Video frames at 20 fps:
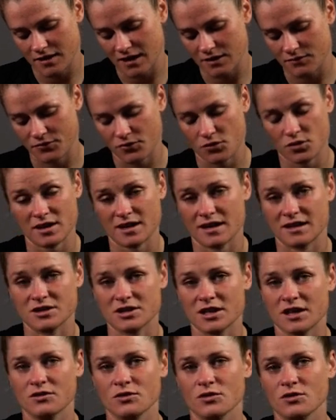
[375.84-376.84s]
and footy
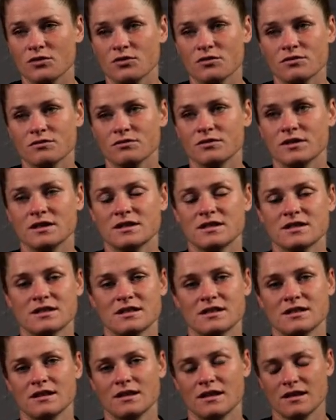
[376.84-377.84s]
in general.
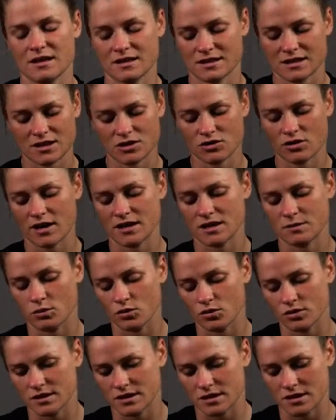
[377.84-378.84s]
That's they're such great
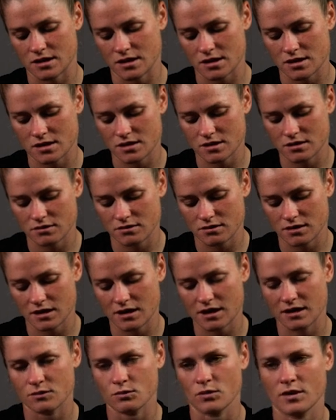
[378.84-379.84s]
sports, and
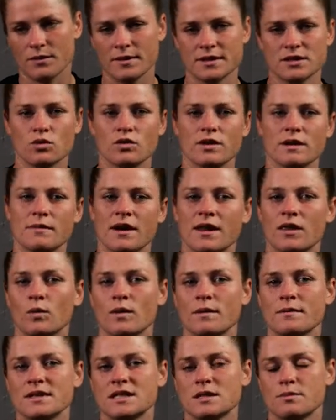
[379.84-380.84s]
when we're talking about the
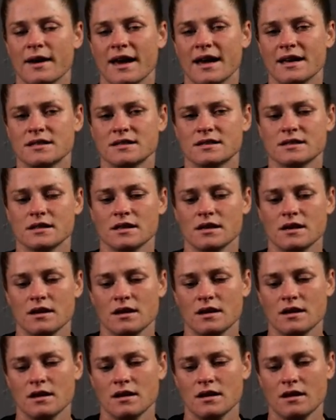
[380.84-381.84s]
women's space,
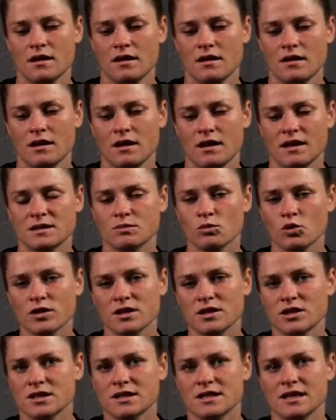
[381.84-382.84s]
it's more
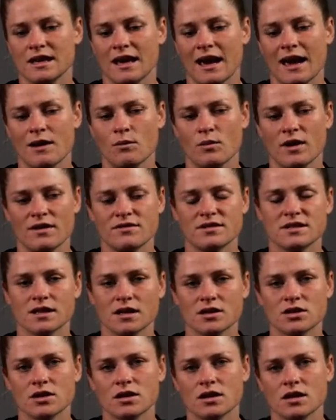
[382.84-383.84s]
than just the game. We have
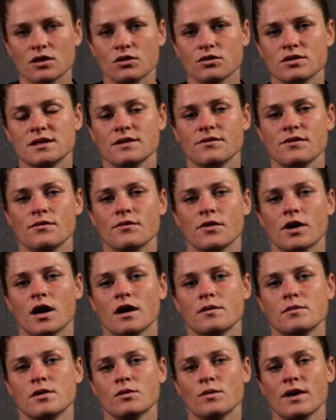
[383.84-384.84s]
such an inclusive
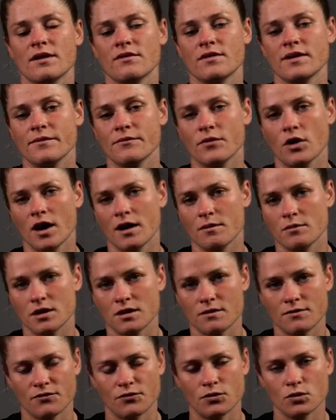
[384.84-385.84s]
environment. We have an
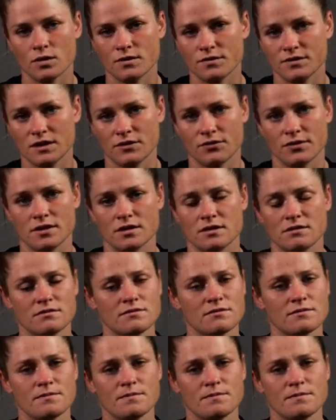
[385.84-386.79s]
environment full of different